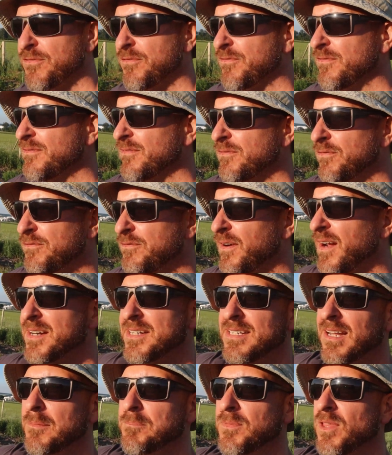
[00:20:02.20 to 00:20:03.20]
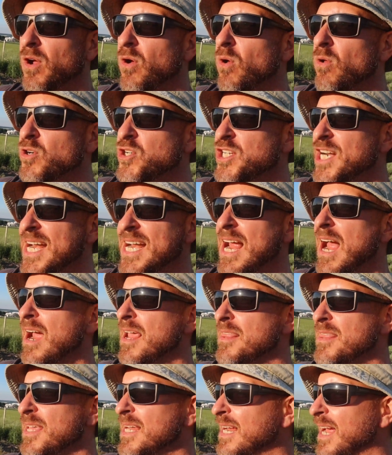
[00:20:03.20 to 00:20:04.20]
fucked up the whole
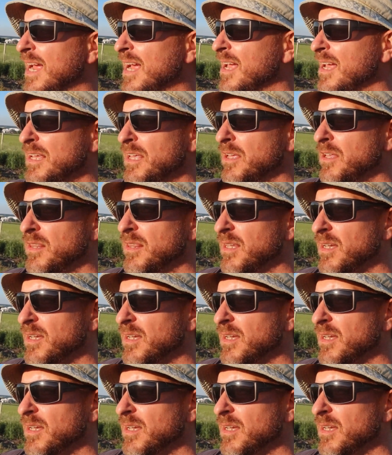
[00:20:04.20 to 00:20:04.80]
Shanghai thing. I, uh,